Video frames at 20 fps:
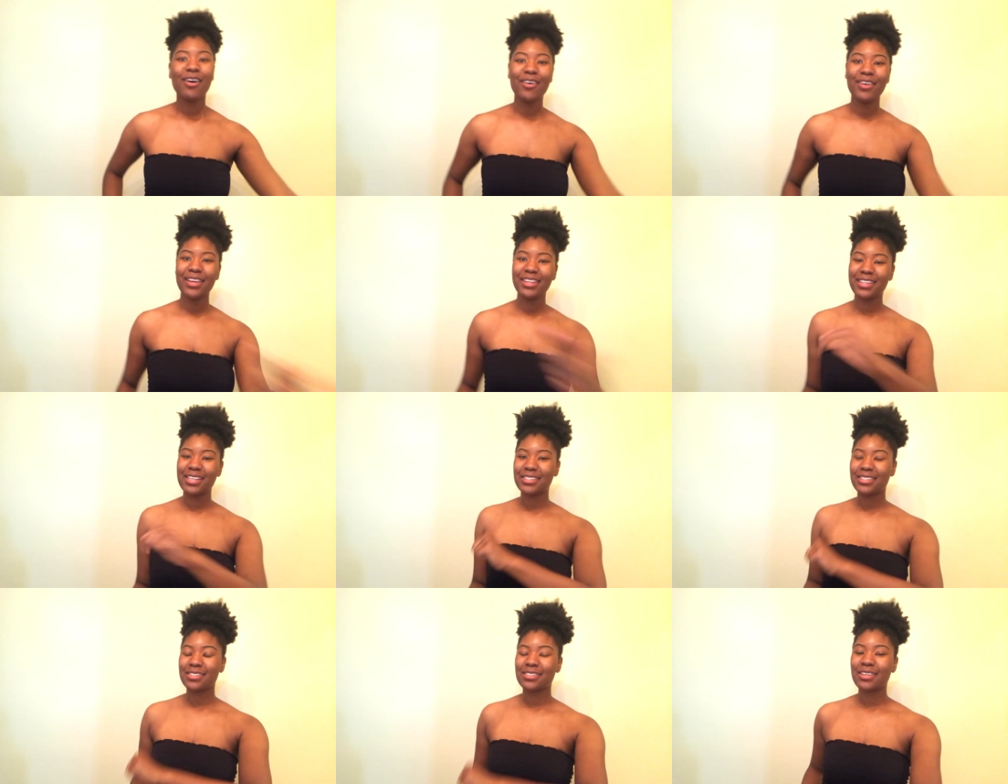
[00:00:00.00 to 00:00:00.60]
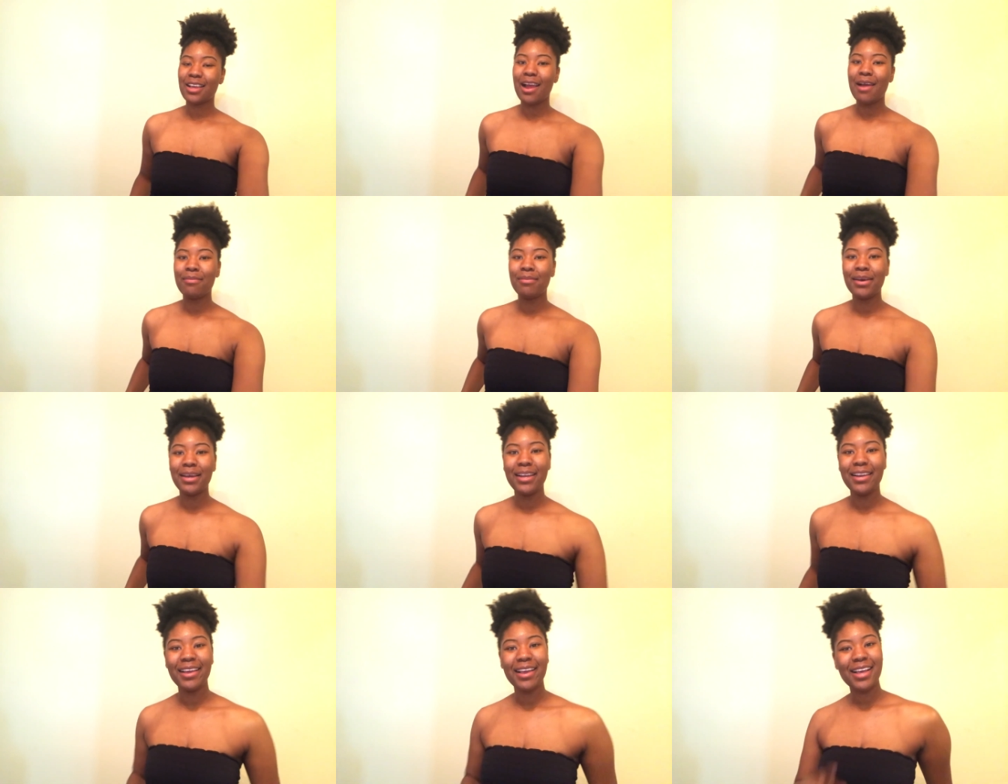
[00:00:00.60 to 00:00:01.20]
Go ahead and hit that
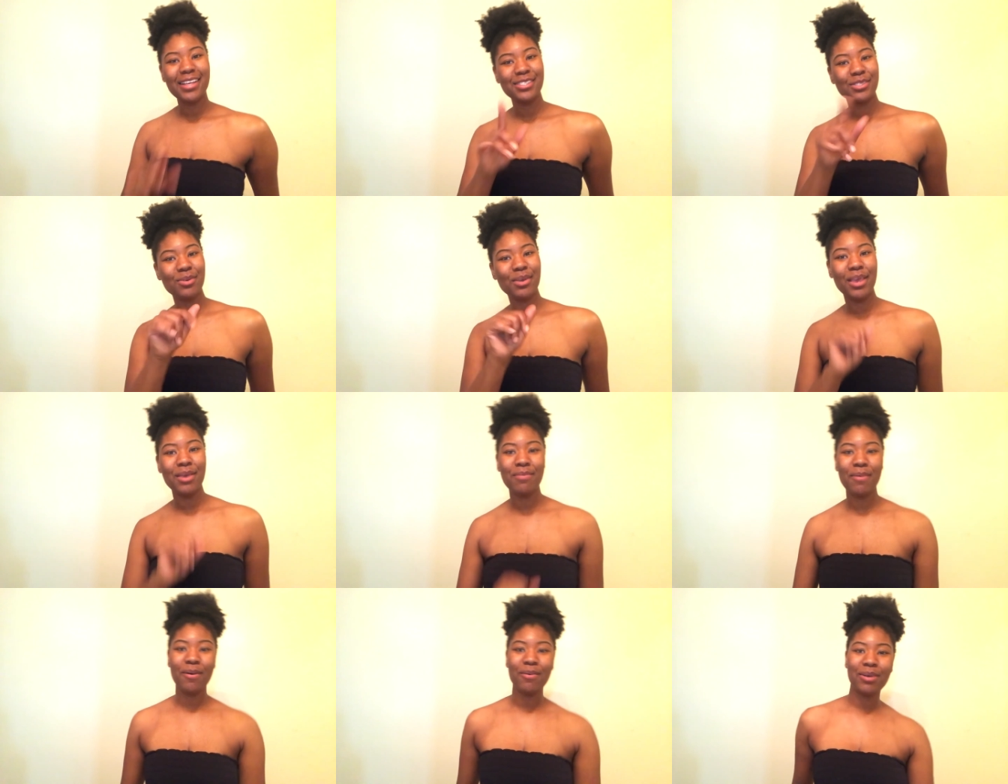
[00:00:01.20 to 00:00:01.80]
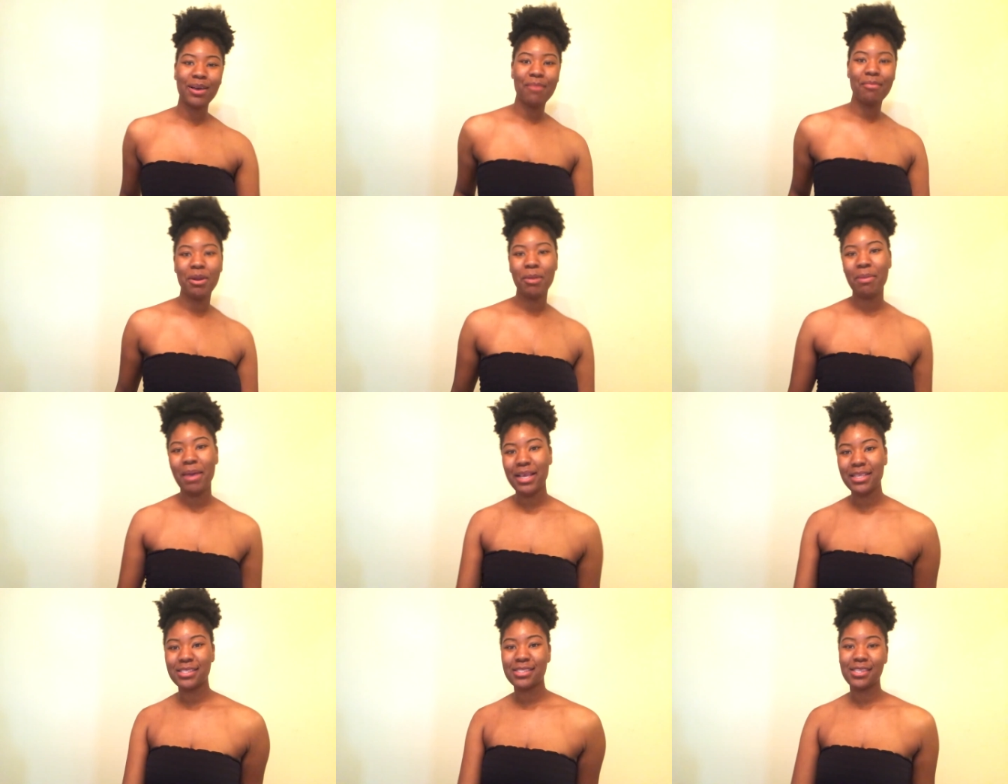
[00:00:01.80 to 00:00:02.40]
subscribe button, because you keep on
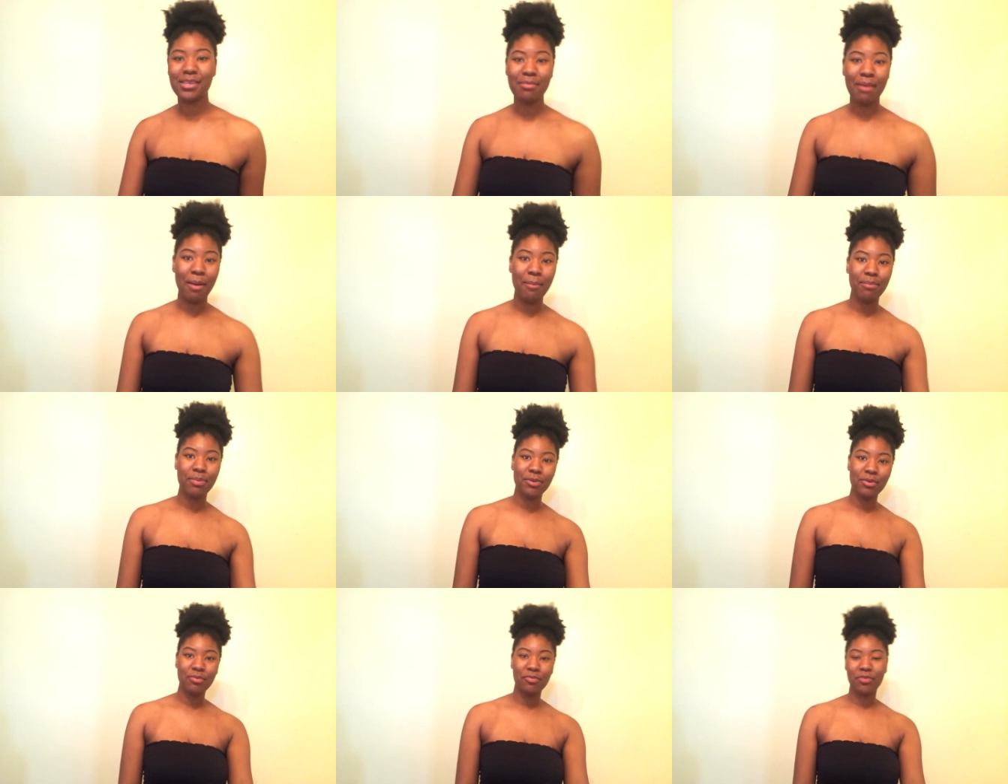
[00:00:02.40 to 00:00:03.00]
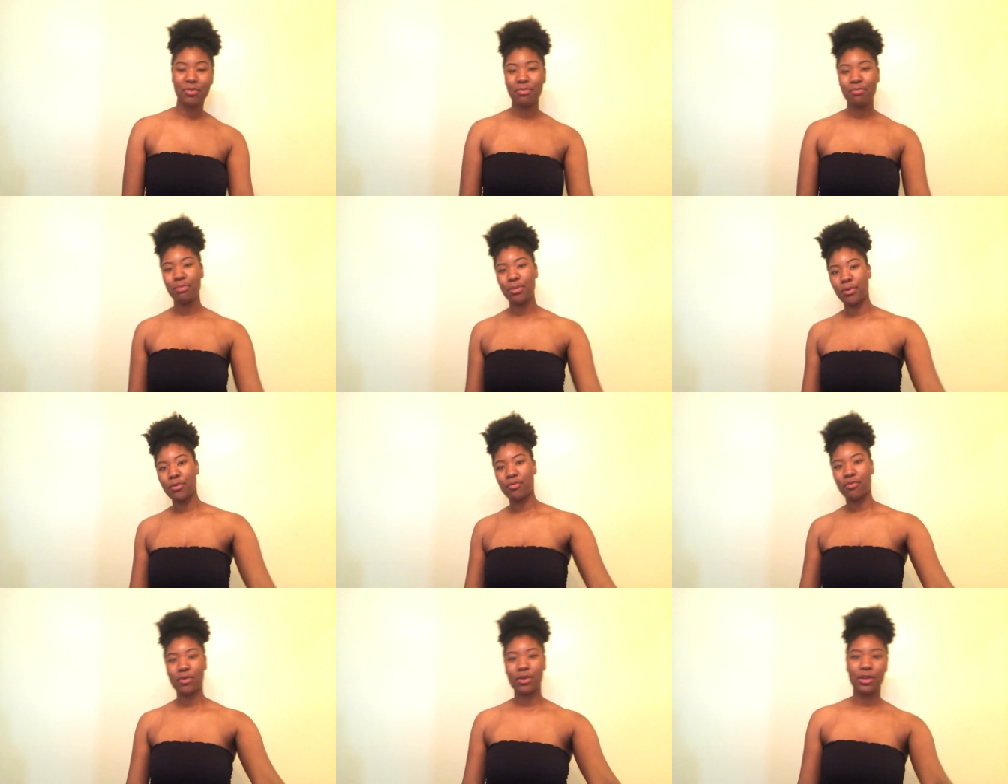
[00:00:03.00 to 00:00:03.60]
coming back to see my
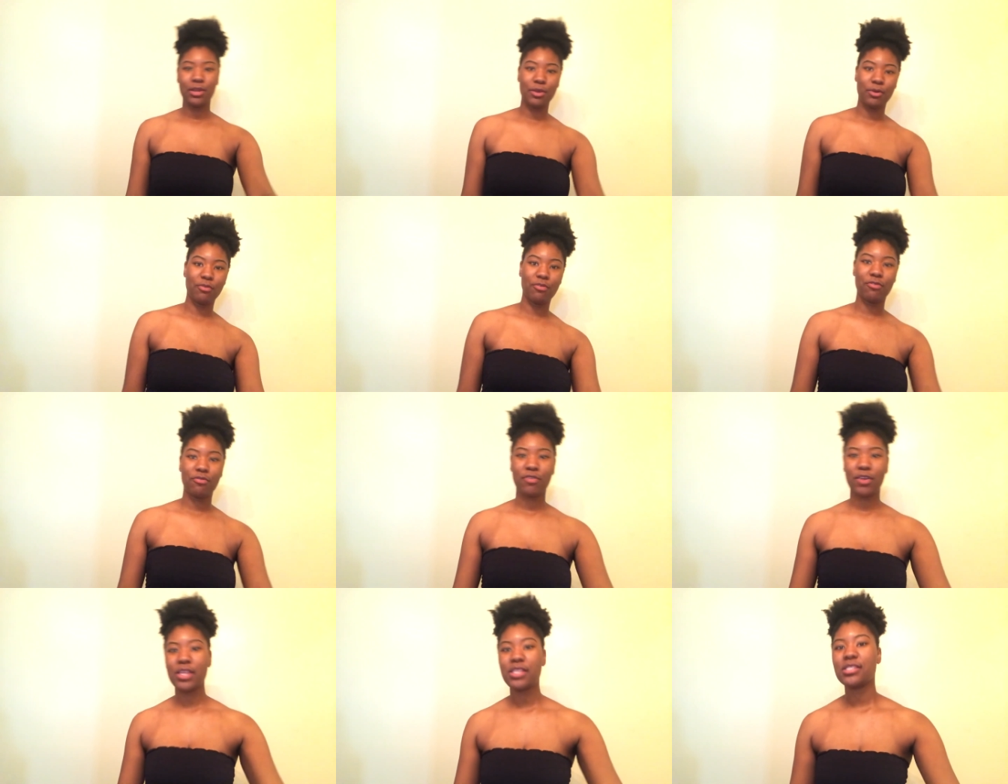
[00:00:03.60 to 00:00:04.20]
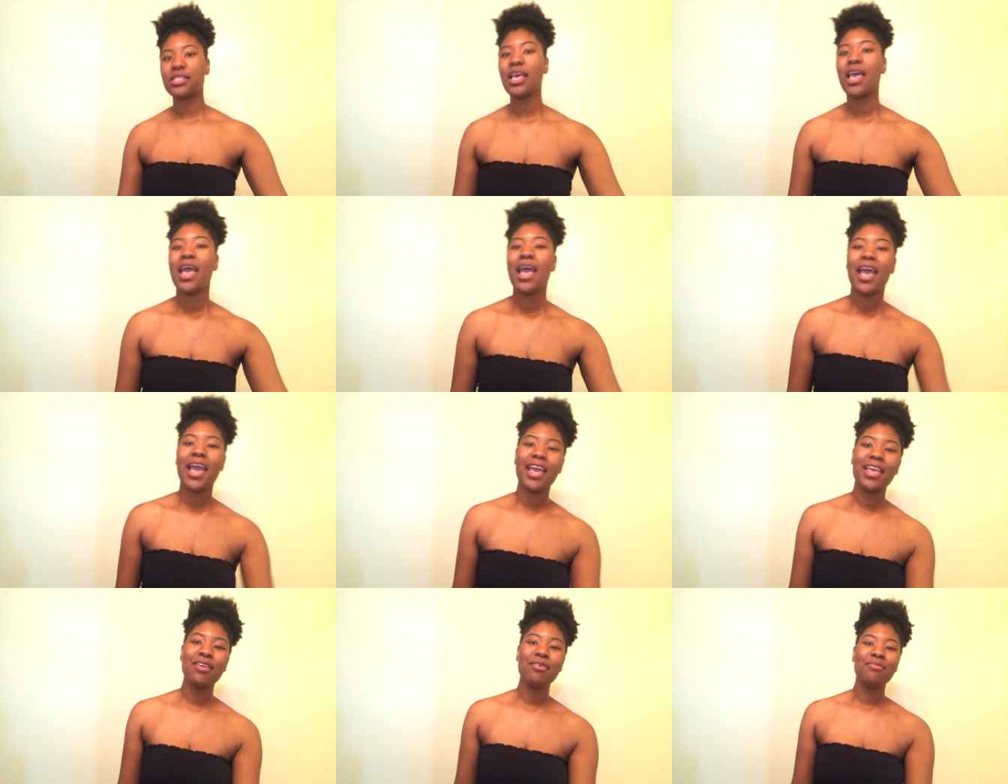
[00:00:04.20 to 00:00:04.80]
beautiful little face,
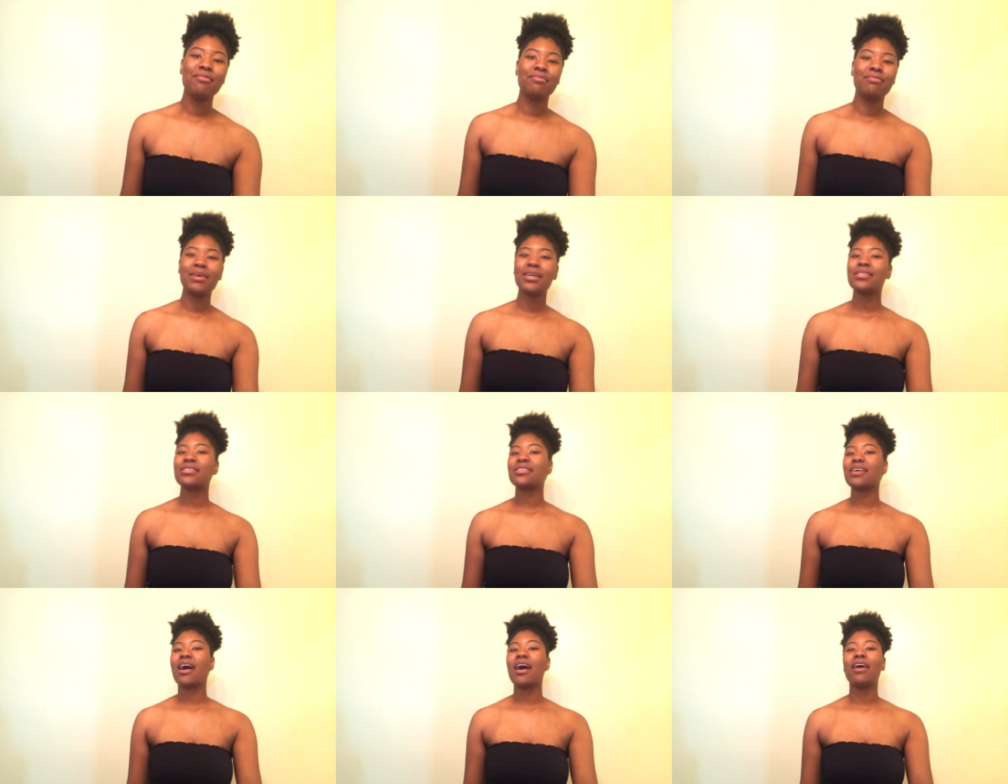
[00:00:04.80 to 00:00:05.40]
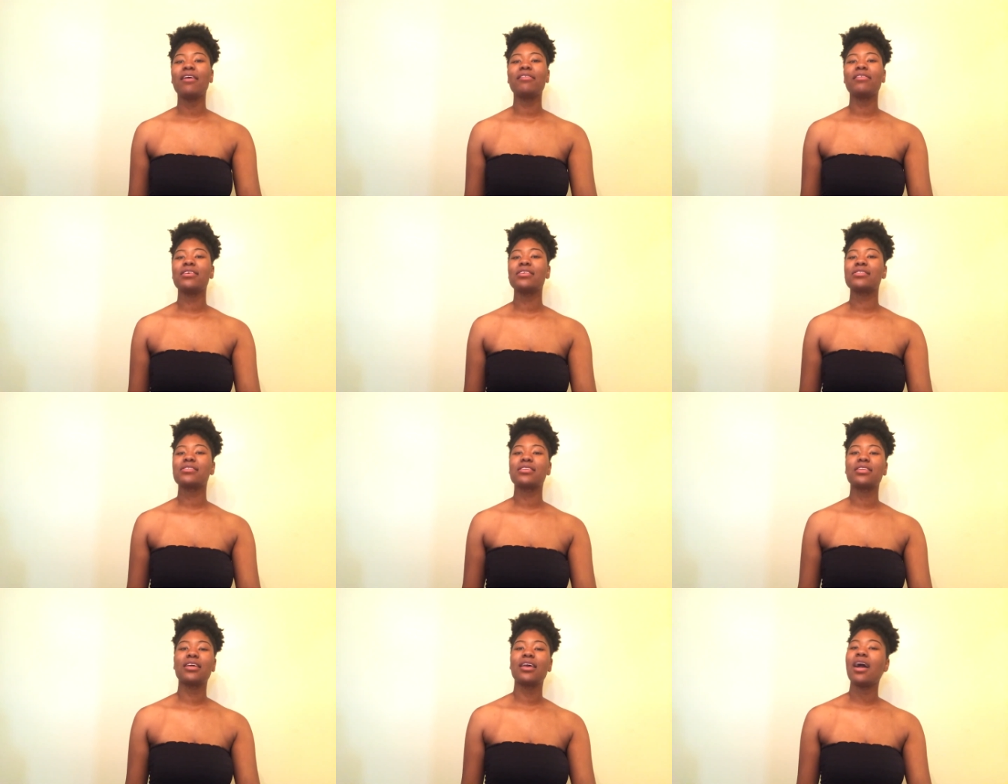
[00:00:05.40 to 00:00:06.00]
and you must
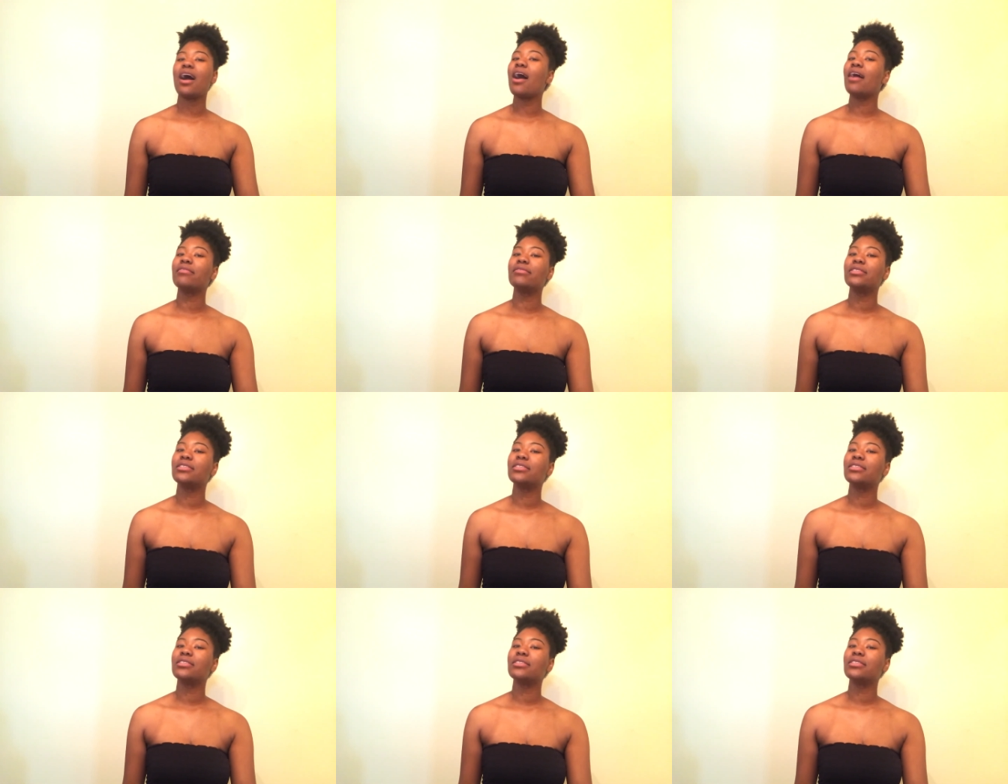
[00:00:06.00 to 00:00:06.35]
obviously